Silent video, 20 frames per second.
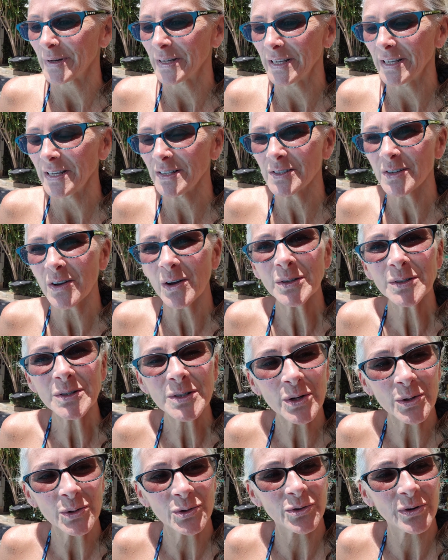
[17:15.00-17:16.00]
he's
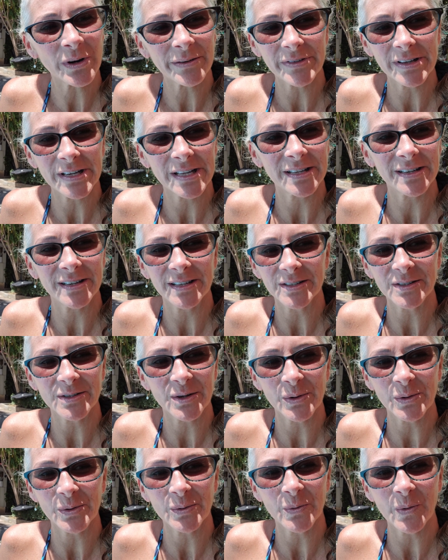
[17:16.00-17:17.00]
also driven in his
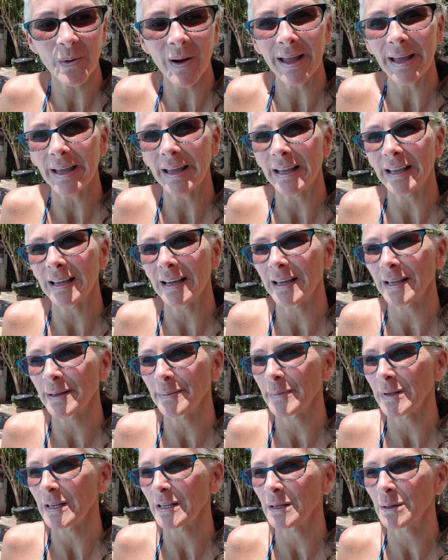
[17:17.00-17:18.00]
own way. I
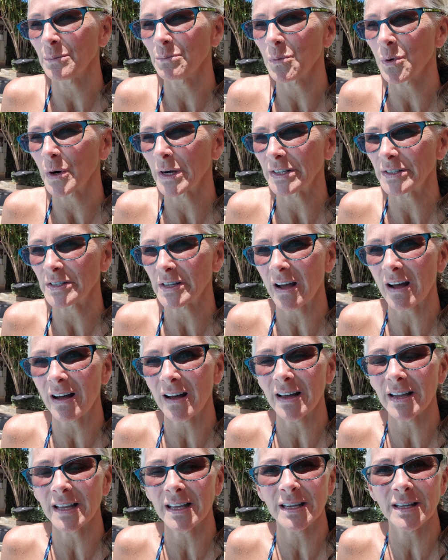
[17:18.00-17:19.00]
mean, in Muay
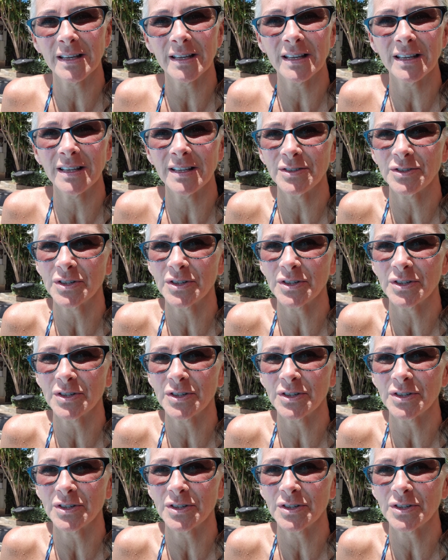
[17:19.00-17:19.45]
Thai, he